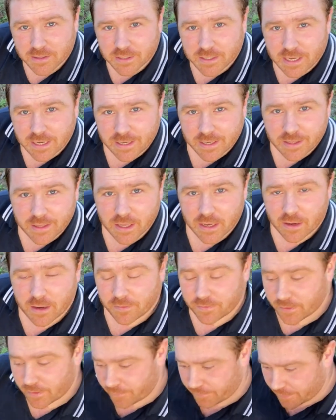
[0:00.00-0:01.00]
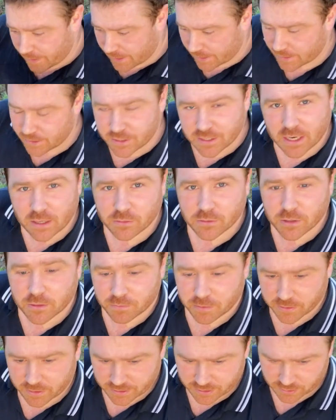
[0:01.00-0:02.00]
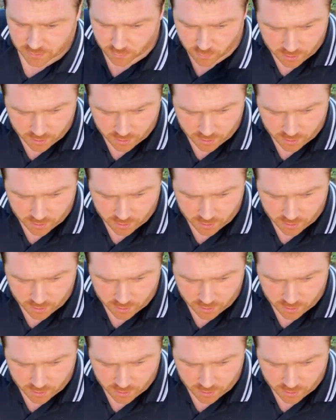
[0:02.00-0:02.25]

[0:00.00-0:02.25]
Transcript: a stake there if they're fairly sheltered, but this is